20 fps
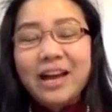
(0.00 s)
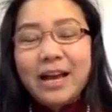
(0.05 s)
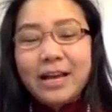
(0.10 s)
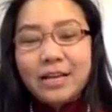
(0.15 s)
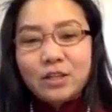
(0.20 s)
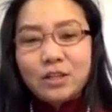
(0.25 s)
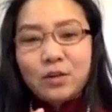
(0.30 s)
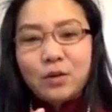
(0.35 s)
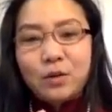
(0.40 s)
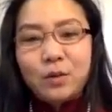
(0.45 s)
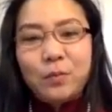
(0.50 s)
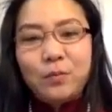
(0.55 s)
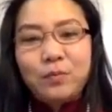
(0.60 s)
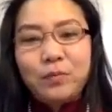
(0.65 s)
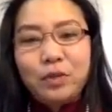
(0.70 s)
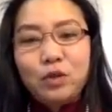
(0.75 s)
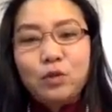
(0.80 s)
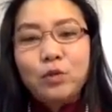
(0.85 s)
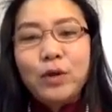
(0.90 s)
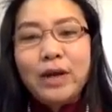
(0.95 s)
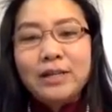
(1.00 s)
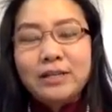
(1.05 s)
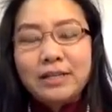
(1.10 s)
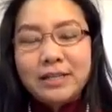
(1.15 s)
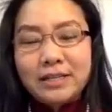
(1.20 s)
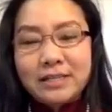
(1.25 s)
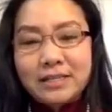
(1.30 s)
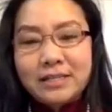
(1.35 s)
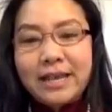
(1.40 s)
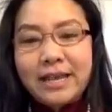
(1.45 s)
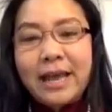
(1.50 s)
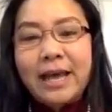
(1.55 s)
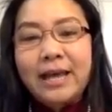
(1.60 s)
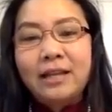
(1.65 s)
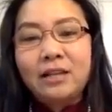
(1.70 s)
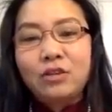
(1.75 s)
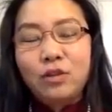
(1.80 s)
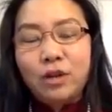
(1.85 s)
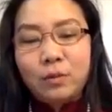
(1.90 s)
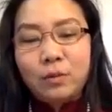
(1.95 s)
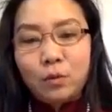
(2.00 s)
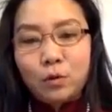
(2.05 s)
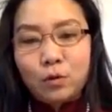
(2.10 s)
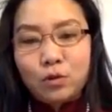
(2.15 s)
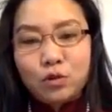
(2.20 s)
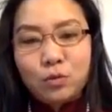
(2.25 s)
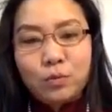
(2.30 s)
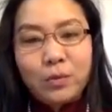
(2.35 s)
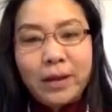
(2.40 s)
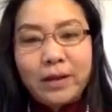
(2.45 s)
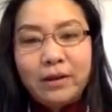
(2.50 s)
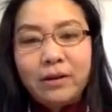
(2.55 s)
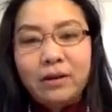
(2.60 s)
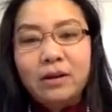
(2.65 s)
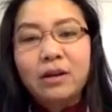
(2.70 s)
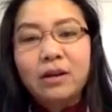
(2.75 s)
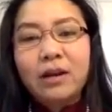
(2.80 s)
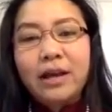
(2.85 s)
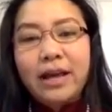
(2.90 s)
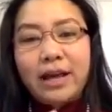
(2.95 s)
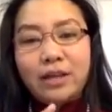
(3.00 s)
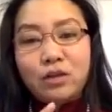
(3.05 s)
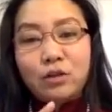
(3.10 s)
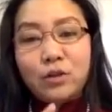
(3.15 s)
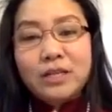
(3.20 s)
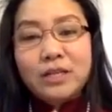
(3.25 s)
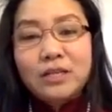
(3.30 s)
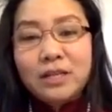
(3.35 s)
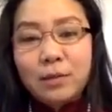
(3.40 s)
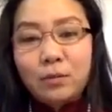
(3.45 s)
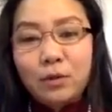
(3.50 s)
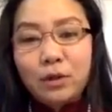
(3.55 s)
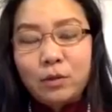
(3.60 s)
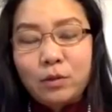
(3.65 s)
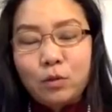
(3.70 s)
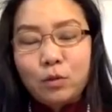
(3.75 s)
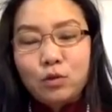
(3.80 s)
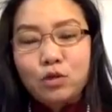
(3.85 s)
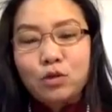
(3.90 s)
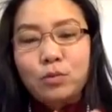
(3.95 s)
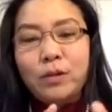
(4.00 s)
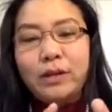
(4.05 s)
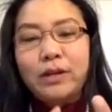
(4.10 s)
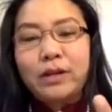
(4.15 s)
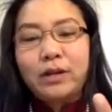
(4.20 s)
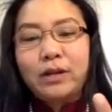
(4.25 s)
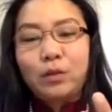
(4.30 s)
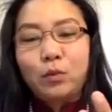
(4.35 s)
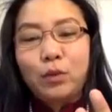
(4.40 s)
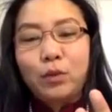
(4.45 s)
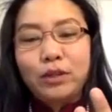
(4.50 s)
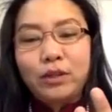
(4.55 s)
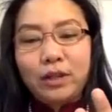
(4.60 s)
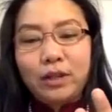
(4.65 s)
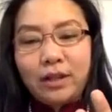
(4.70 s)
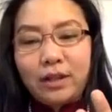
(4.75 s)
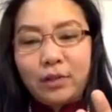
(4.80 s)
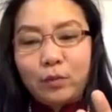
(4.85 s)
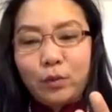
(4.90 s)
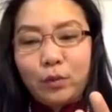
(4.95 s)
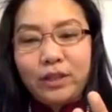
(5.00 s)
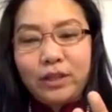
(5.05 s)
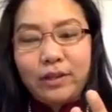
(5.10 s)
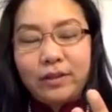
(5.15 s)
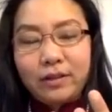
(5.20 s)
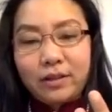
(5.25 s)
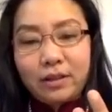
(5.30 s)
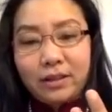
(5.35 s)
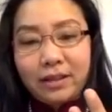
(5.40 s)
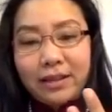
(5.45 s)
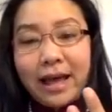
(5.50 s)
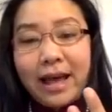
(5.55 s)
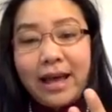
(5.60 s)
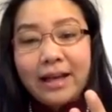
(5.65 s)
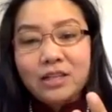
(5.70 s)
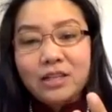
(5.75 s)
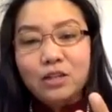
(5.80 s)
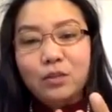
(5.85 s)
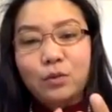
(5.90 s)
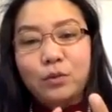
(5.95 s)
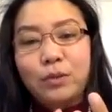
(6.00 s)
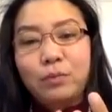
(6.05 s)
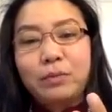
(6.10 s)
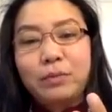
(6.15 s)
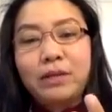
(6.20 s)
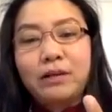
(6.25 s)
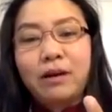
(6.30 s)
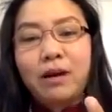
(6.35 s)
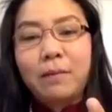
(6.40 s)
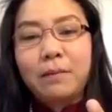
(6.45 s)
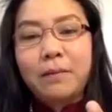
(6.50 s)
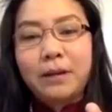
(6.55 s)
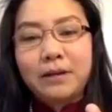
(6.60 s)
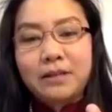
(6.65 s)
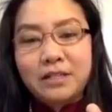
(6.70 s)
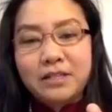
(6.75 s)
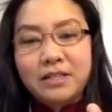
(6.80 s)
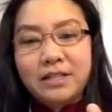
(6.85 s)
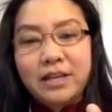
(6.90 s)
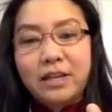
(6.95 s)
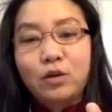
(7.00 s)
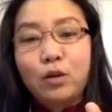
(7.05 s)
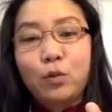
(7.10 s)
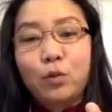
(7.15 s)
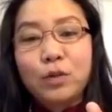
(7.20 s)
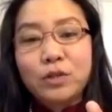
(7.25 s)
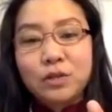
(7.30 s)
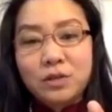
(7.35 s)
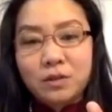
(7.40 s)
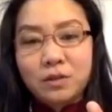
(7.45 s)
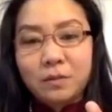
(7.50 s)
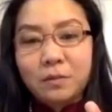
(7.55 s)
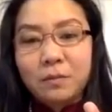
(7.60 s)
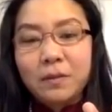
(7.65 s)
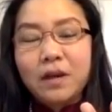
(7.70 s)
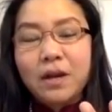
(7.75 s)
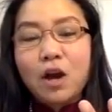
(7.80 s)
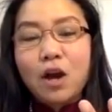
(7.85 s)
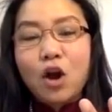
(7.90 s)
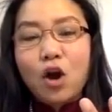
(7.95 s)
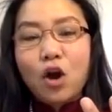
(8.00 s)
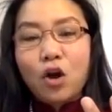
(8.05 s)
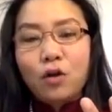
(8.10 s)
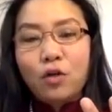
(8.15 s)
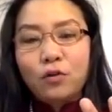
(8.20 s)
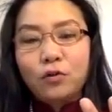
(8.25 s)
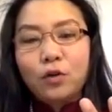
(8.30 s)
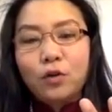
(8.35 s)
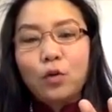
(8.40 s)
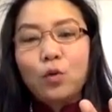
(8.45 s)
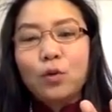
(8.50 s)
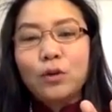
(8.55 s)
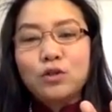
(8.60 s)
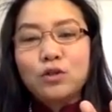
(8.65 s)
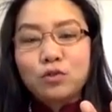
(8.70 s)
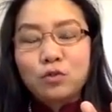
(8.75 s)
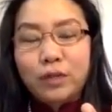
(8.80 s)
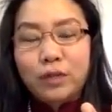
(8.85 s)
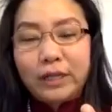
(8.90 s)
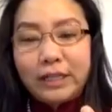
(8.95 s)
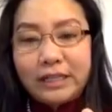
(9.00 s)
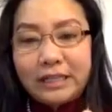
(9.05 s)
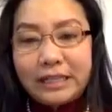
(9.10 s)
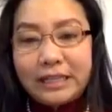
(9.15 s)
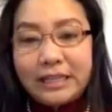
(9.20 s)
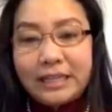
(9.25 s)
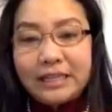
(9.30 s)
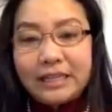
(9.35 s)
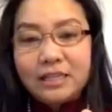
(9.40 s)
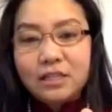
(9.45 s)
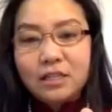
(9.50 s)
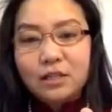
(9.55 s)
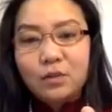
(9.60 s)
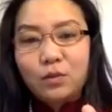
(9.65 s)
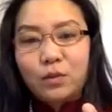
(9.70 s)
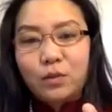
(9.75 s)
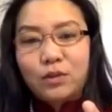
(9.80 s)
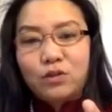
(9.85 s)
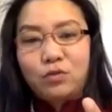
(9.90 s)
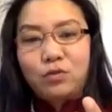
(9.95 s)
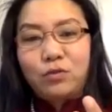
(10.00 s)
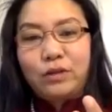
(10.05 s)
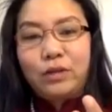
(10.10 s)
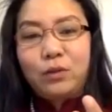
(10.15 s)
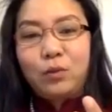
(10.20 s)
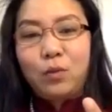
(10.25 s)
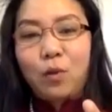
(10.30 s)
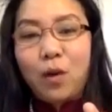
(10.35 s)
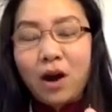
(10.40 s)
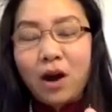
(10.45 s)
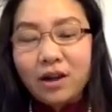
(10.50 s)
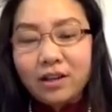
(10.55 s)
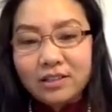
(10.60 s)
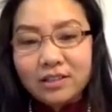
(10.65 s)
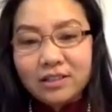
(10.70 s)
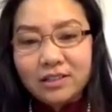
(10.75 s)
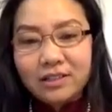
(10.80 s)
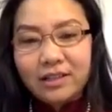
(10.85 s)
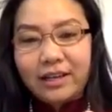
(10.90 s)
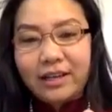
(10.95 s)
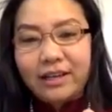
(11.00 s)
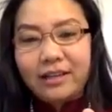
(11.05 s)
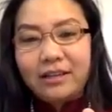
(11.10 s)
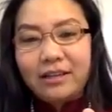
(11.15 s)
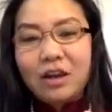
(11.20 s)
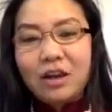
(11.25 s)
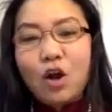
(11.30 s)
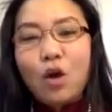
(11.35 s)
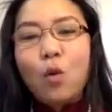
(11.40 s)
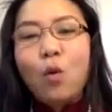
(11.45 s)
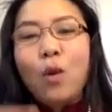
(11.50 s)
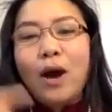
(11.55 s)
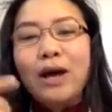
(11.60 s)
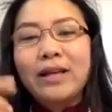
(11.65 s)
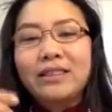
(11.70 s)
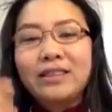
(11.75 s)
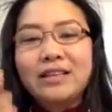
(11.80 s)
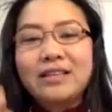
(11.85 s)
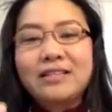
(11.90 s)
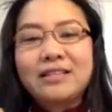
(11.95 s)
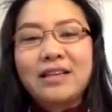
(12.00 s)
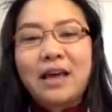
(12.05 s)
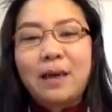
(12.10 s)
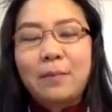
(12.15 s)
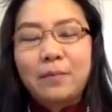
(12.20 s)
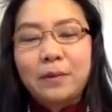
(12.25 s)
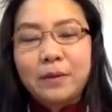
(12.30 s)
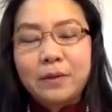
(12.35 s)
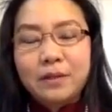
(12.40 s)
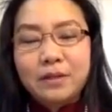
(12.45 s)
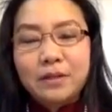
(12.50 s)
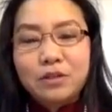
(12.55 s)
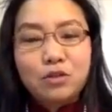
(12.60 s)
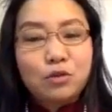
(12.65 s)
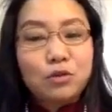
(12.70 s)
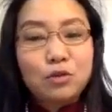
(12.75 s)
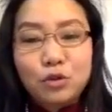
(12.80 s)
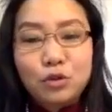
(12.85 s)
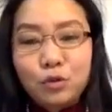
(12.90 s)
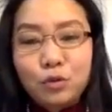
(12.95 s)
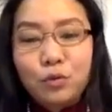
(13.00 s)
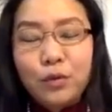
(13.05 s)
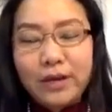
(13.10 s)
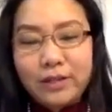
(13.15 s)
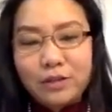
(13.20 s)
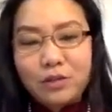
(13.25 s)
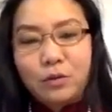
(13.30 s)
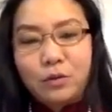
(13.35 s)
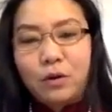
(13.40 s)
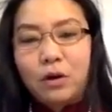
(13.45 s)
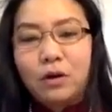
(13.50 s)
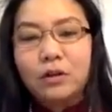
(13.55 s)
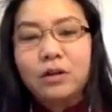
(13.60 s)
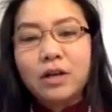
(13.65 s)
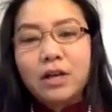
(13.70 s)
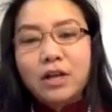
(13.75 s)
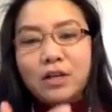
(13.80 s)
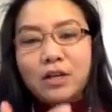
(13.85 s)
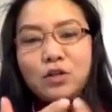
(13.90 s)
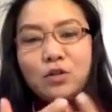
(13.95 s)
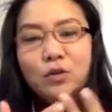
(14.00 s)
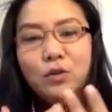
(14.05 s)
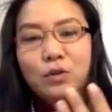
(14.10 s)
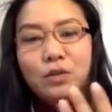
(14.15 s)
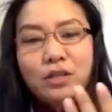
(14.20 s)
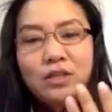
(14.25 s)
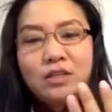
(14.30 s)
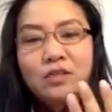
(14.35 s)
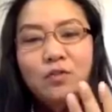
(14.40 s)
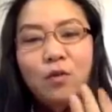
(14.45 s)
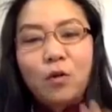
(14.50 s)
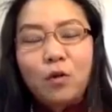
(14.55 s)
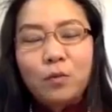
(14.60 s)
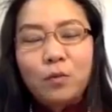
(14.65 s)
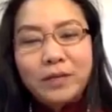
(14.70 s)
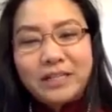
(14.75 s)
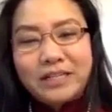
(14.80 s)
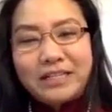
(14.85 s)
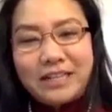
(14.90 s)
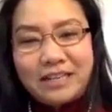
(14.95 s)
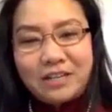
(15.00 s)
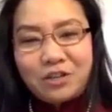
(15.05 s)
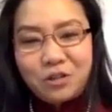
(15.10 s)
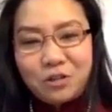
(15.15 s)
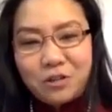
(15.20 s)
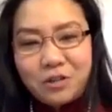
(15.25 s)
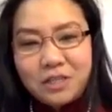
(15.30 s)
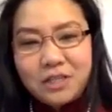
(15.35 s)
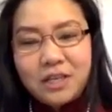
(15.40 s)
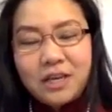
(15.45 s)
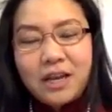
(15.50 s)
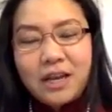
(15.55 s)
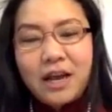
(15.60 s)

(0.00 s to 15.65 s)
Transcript: So you understand your emotion better and you accept your emotion better. And that we become understand your wisdom of what you really need, what you really want, and why things happen to you and so on. So these 4 meditations